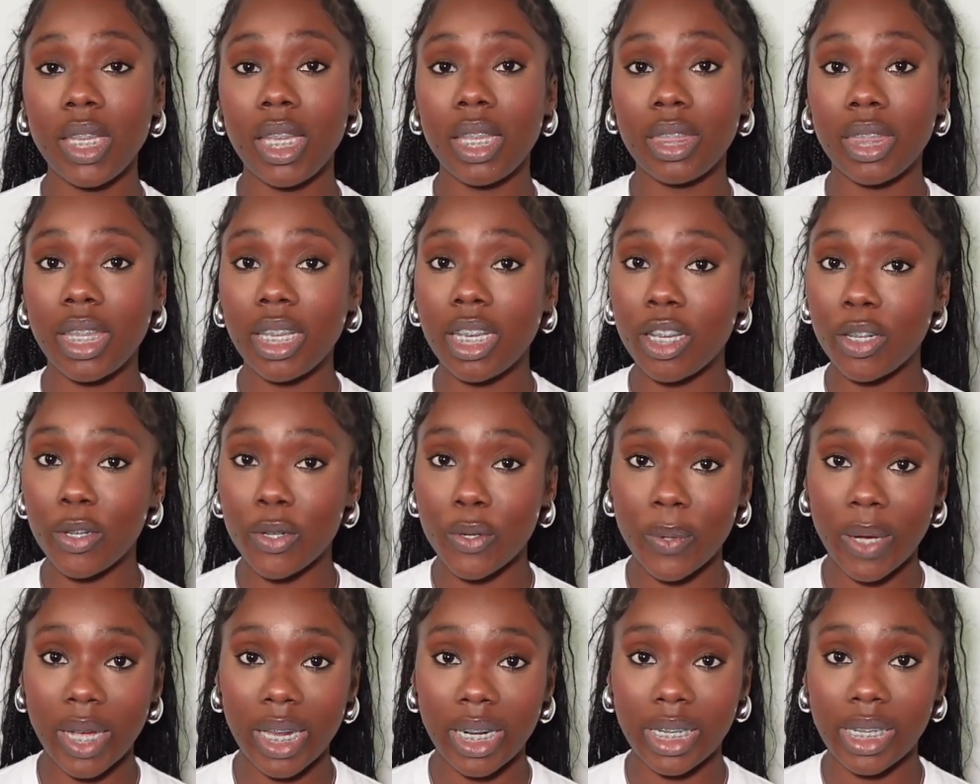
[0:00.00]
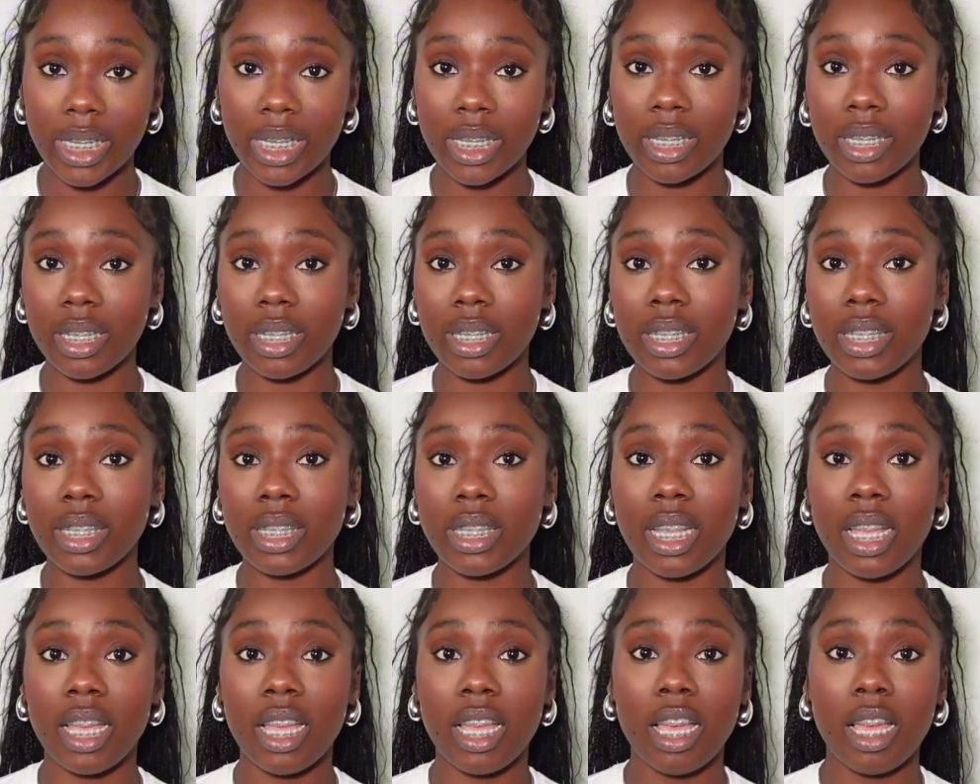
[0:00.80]
think of new
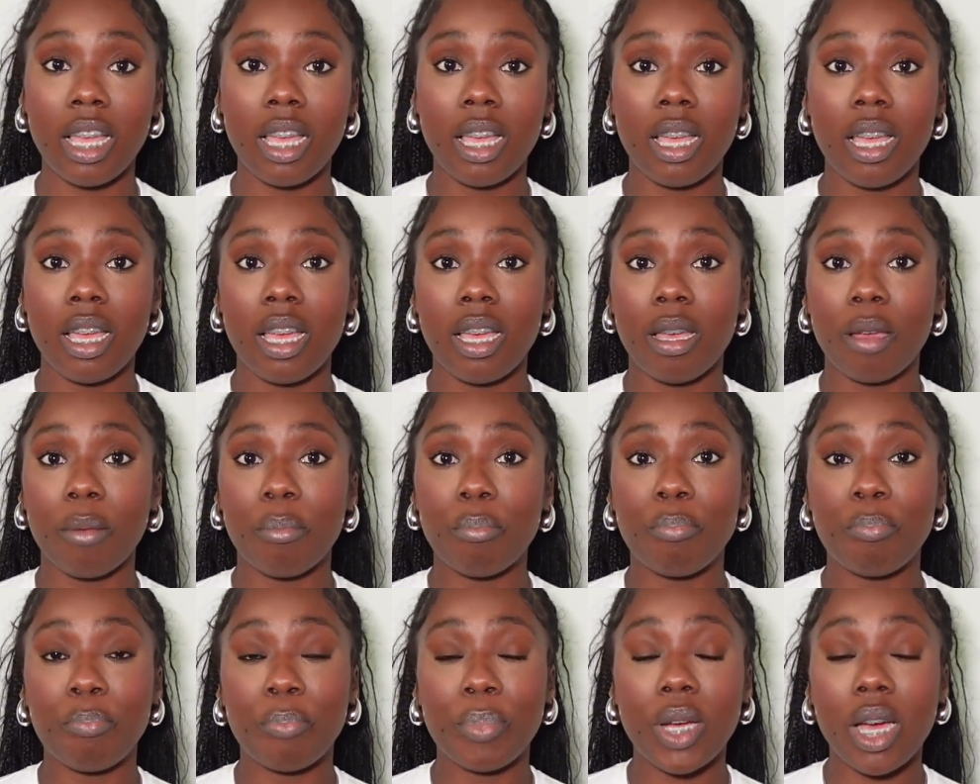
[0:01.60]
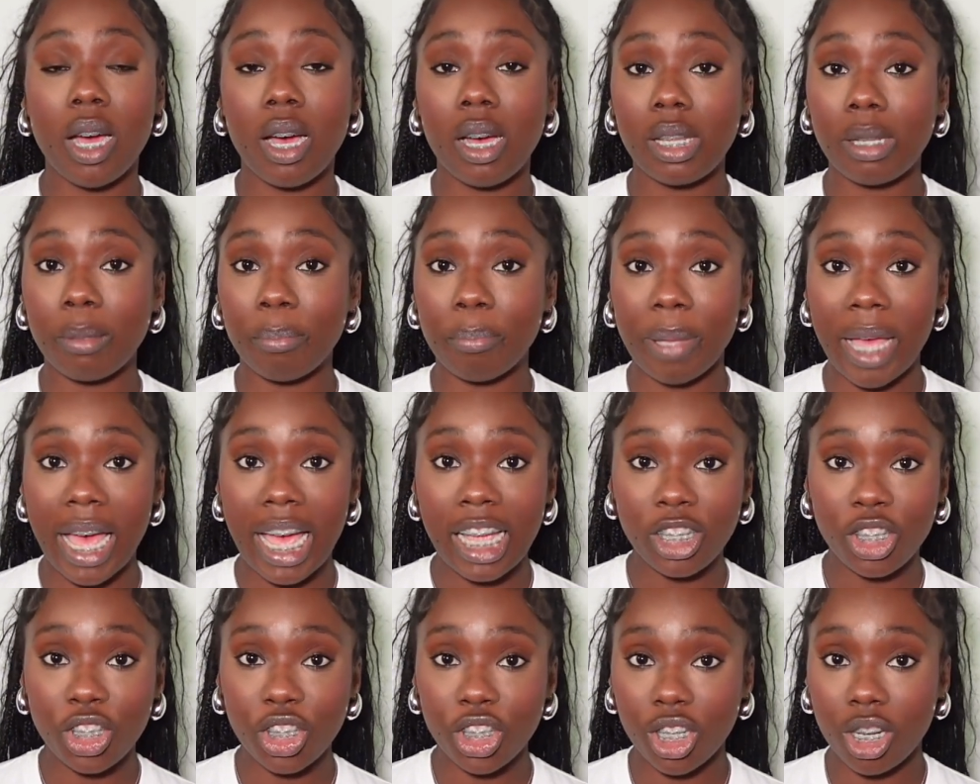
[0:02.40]
ideas,
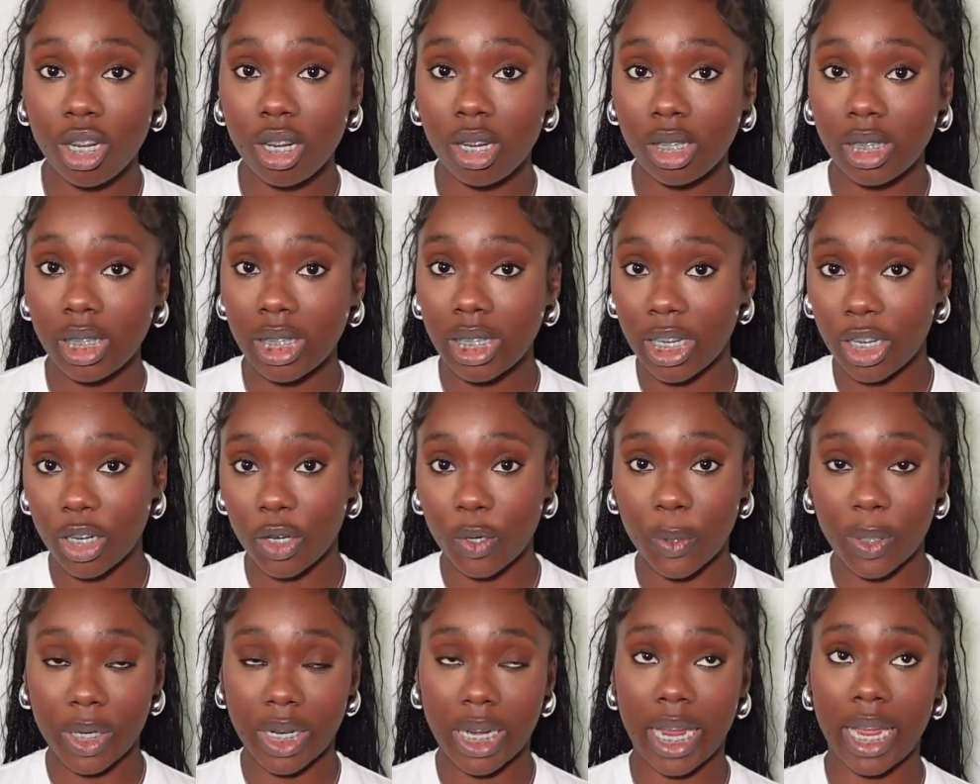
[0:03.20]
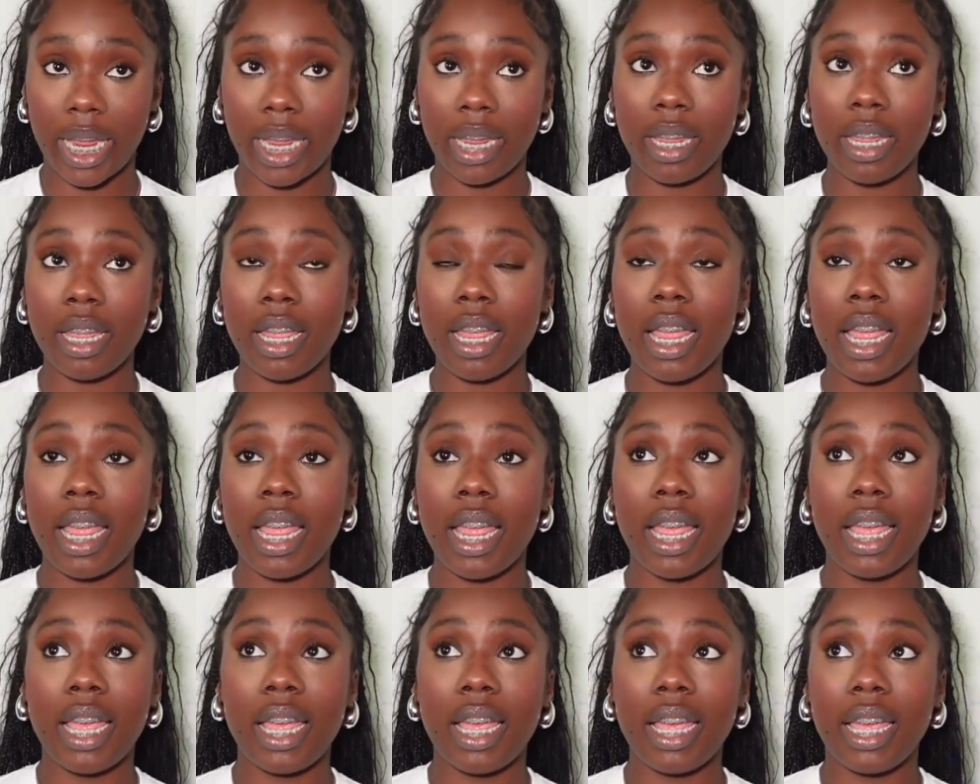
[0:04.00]
batch content create,
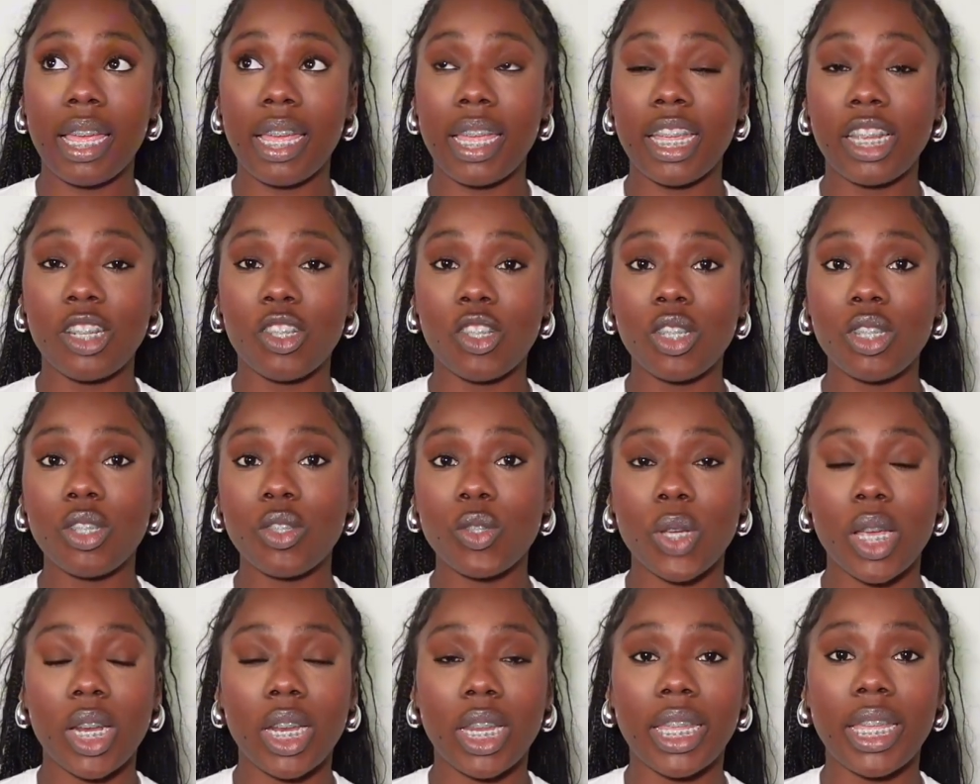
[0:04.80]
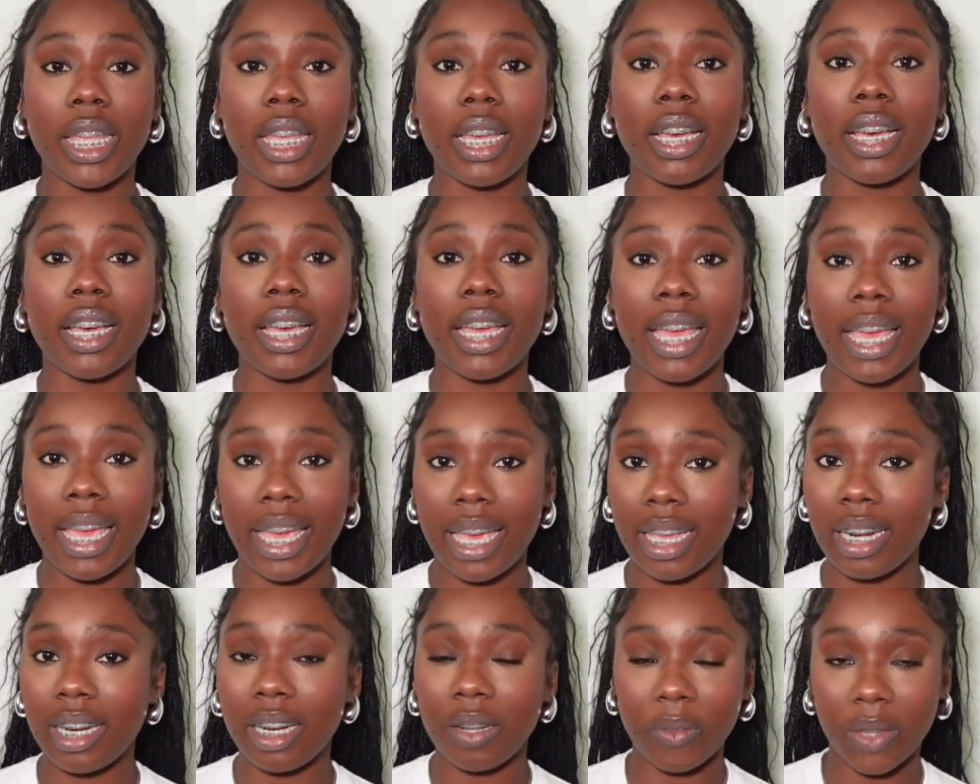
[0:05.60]
and just try to get
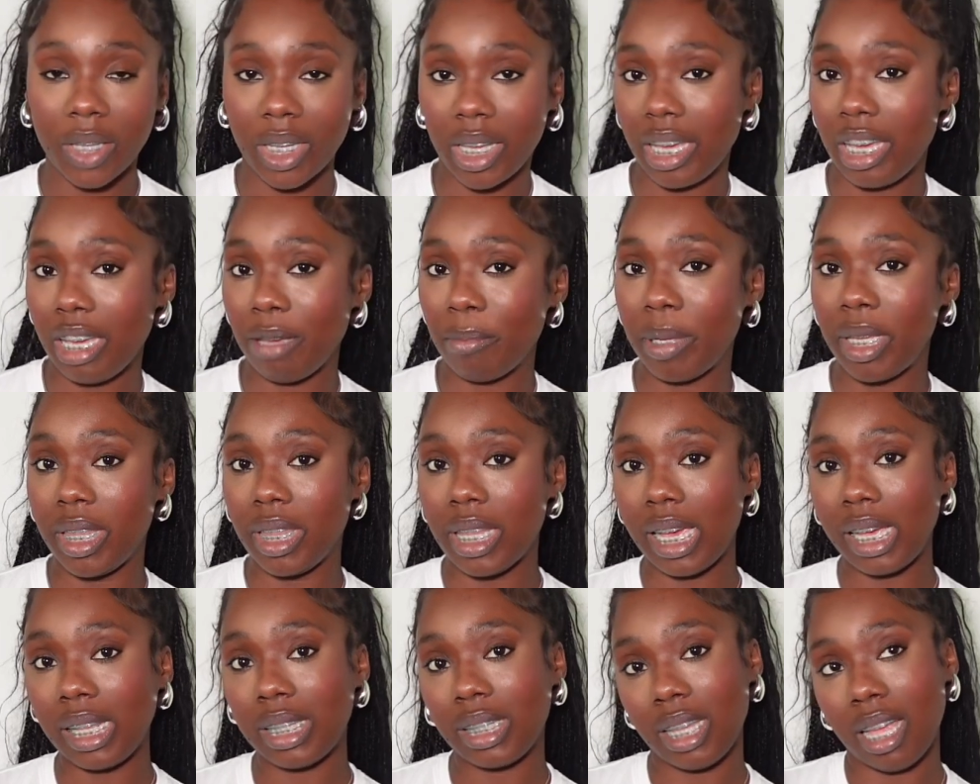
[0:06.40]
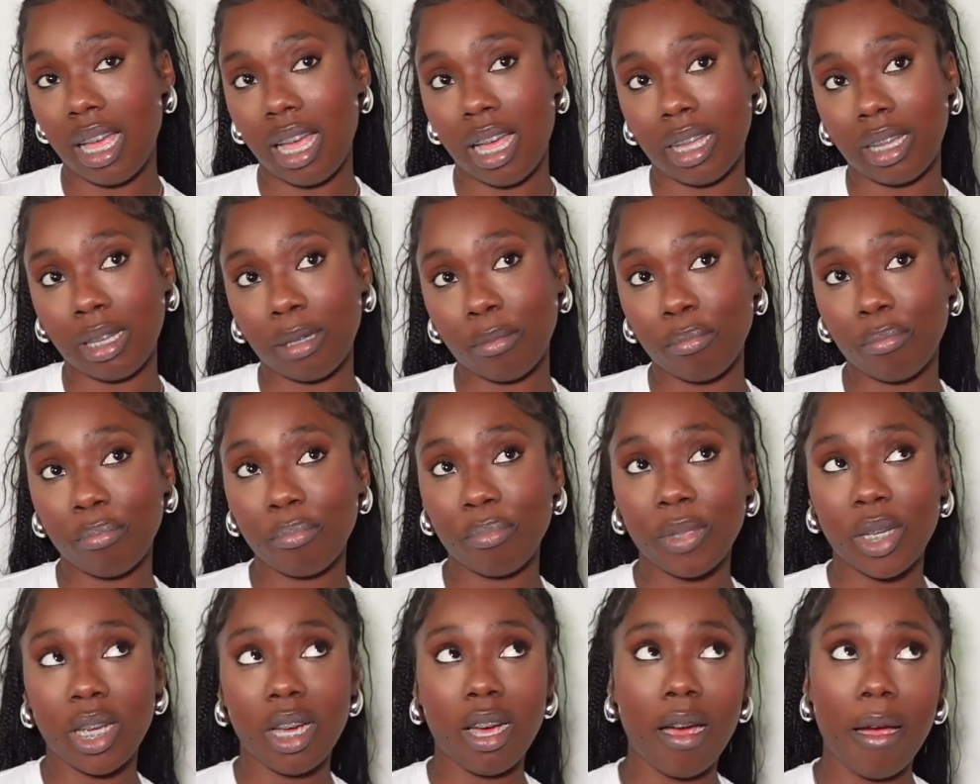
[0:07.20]
ahead of the game in that
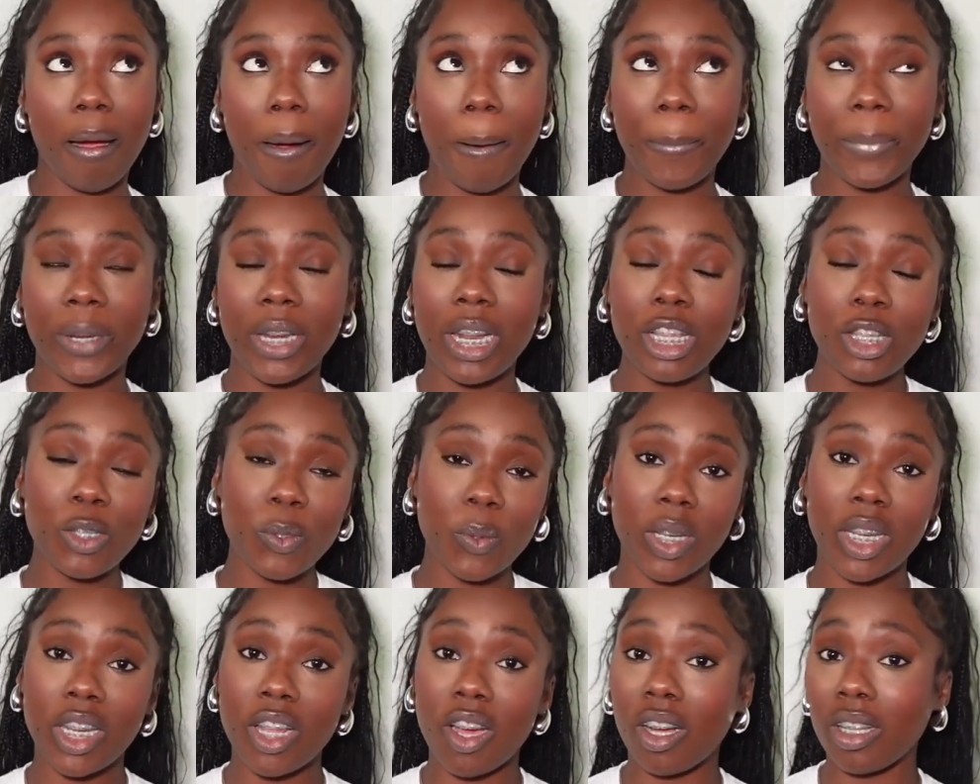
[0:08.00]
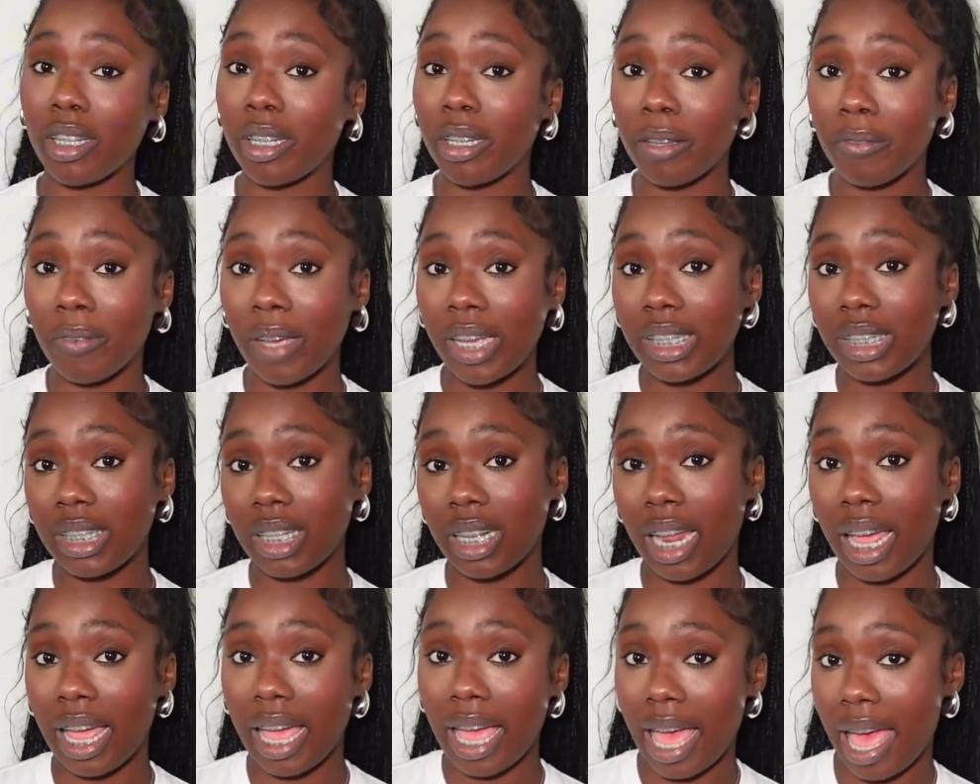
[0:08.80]
time. And that's really all the advice that
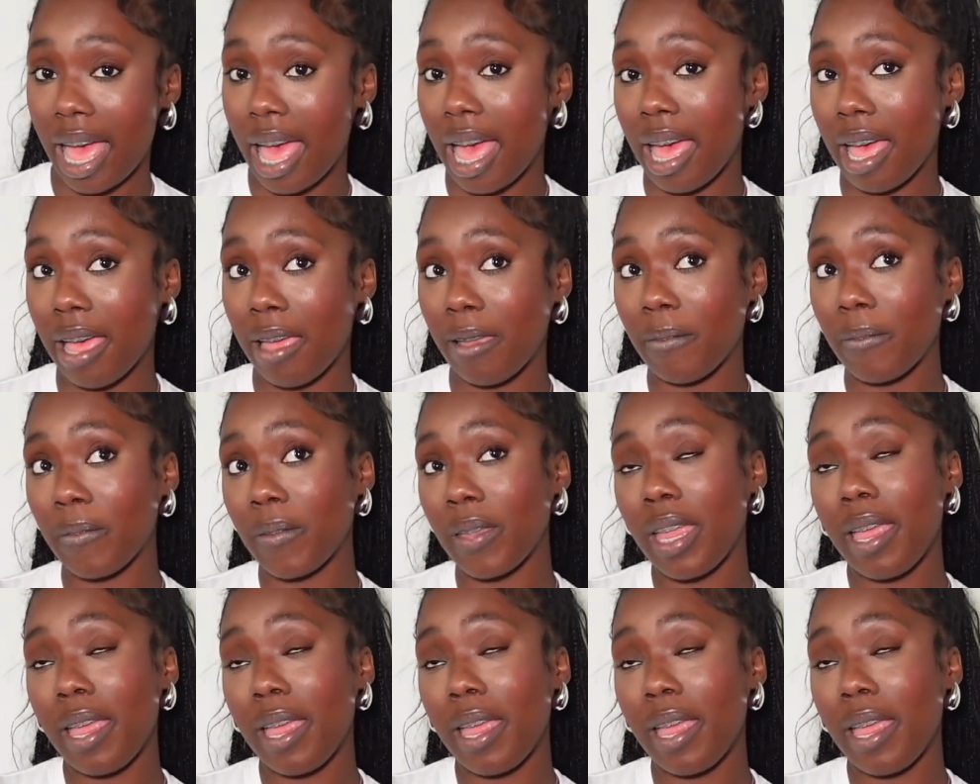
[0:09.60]
I have.